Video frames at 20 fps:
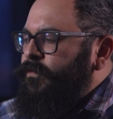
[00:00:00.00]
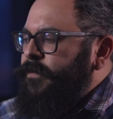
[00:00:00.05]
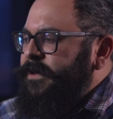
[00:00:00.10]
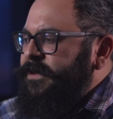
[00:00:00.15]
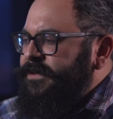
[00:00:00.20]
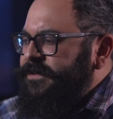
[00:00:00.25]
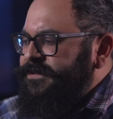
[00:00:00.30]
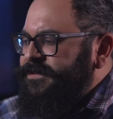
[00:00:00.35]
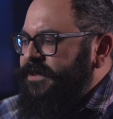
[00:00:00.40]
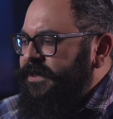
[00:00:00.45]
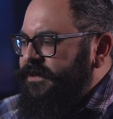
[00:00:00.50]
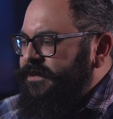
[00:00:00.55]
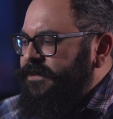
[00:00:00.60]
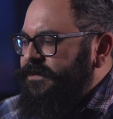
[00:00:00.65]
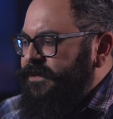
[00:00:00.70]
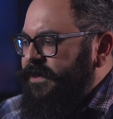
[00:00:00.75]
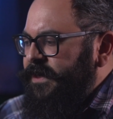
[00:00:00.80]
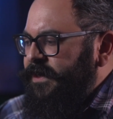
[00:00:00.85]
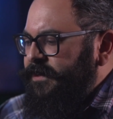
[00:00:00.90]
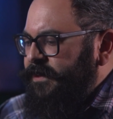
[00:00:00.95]
we
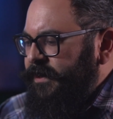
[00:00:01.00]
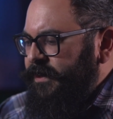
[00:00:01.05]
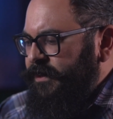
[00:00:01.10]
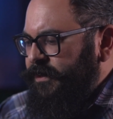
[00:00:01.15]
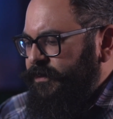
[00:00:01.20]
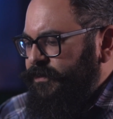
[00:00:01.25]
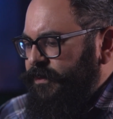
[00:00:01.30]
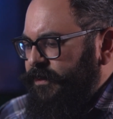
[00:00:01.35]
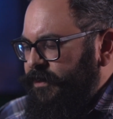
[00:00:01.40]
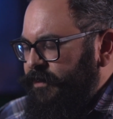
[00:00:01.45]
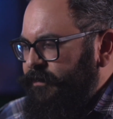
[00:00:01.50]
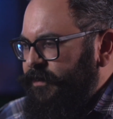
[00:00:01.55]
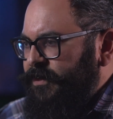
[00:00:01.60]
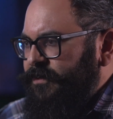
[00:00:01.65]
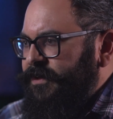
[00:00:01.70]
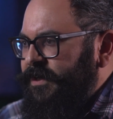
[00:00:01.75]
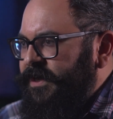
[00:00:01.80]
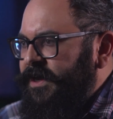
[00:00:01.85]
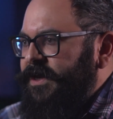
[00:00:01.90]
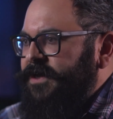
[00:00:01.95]
decided that like the
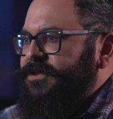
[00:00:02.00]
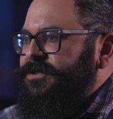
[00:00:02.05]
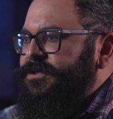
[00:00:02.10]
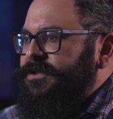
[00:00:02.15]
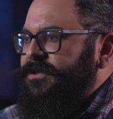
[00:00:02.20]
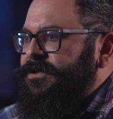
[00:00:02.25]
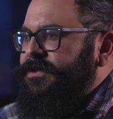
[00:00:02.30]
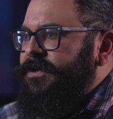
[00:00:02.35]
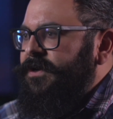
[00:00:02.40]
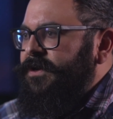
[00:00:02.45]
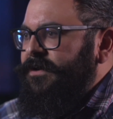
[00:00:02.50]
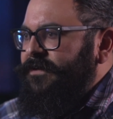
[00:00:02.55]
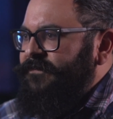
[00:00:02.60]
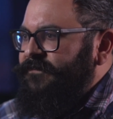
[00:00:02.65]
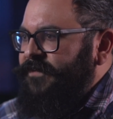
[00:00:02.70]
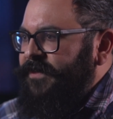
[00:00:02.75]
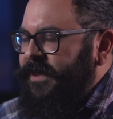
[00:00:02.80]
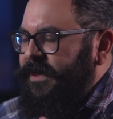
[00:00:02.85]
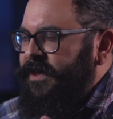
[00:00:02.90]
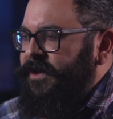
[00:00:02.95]
communication
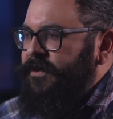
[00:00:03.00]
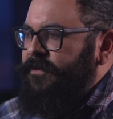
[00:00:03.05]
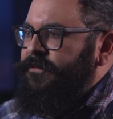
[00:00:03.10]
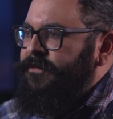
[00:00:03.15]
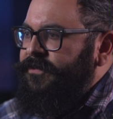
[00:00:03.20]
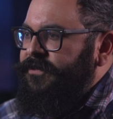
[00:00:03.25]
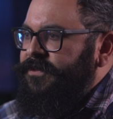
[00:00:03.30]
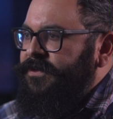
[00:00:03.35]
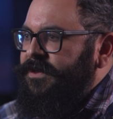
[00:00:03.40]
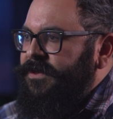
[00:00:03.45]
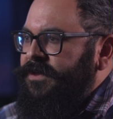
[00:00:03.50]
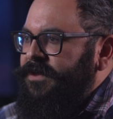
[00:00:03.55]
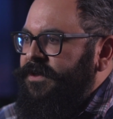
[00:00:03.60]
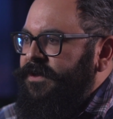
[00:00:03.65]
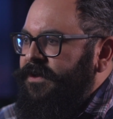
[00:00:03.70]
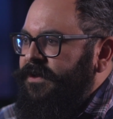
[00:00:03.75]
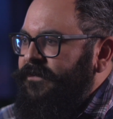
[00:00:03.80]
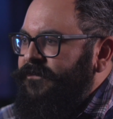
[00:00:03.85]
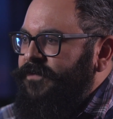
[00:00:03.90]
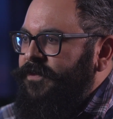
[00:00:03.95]
of the health
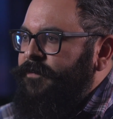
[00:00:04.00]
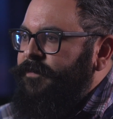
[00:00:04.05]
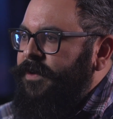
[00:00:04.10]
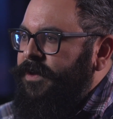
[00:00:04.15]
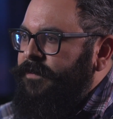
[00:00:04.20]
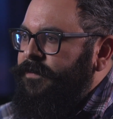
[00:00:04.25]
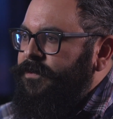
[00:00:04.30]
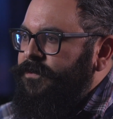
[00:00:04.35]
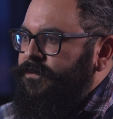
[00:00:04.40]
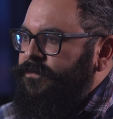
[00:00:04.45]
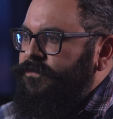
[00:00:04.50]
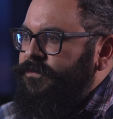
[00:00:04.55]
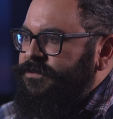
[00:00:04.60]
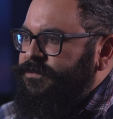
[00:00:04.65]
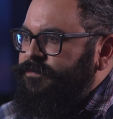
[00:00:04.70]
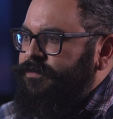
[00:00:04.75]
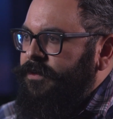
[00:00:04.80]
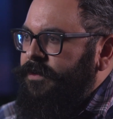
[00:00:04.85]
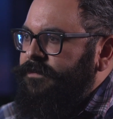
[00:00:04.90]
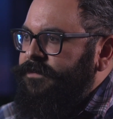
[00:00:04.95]
of the bubble
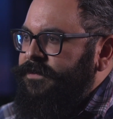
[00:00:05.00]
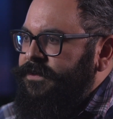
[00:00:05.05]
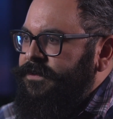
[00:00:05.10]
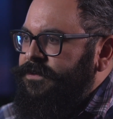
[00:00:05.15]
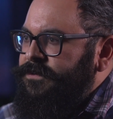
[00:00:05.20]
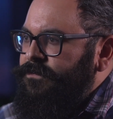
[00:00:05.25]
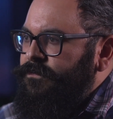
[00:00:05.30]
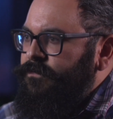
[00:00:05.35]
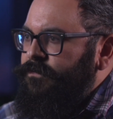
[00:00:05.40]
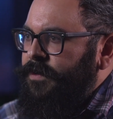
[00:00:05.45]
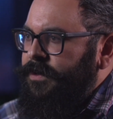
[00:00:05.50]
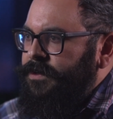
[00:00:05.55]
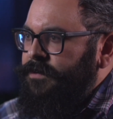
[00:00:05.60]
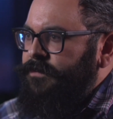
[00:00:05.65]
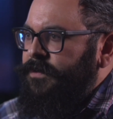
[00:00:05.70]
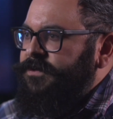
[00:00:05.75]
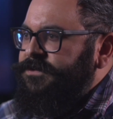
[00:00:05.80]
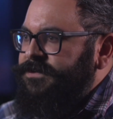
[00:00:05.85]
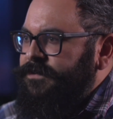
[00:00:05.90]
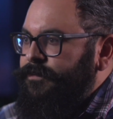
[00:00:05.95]
was probably one of the
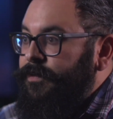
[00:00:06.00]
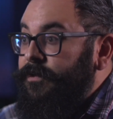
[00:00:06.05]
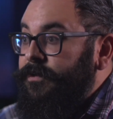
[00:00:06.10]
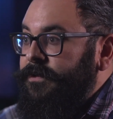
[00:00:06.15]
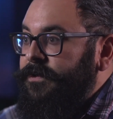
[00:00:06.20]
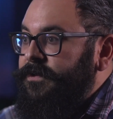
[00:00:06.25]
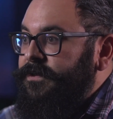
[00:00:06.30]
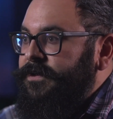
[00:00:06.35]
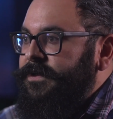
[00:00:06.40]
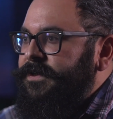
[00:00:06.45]
most important